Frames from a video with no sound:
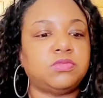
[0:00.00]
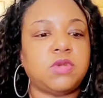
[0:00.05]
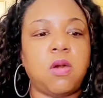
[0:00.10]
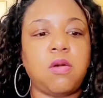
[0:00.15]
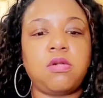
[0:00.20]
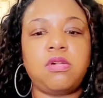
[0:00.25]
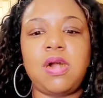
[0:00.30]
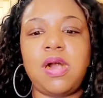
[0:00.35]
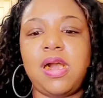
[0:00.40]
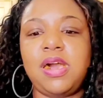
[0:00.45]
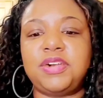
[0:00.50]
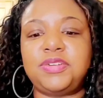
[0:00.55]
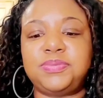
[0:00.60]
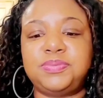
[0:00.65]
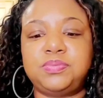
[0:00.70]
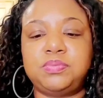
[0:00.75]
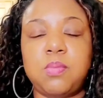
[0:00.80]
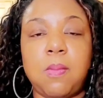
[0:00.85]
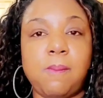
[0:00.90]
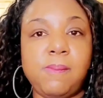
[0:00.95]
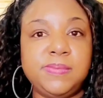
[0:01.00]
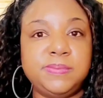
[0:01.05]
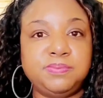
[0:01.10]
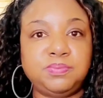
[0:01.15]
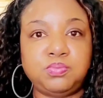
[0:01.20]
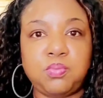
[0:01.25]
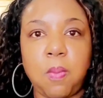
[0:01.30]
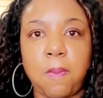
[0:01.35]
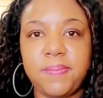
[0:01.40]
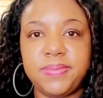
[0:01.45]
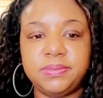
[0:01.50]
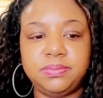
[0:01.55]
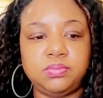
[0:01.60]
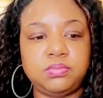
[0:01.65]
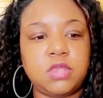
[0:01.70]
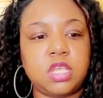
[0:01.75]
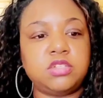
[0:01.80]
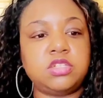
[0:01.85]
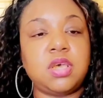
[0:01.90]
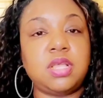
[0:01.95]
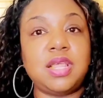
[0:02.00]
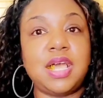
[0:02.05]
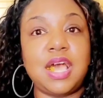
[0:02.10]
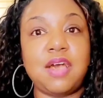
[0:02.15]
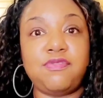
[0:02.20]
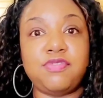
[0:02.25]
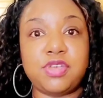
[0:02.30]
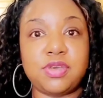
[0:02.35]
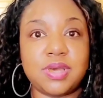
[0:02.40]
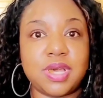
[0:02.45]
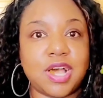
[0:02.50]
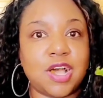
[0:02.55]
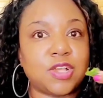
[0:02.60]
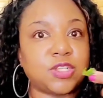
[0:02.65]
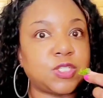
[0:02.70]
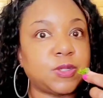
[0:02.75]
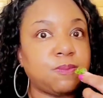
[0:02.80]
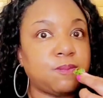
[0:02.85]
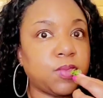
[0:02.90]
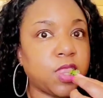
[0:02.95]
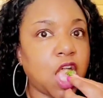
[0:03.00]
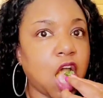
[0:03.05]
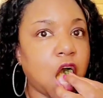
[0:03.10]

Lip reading: Okay. That's all I have for you guys.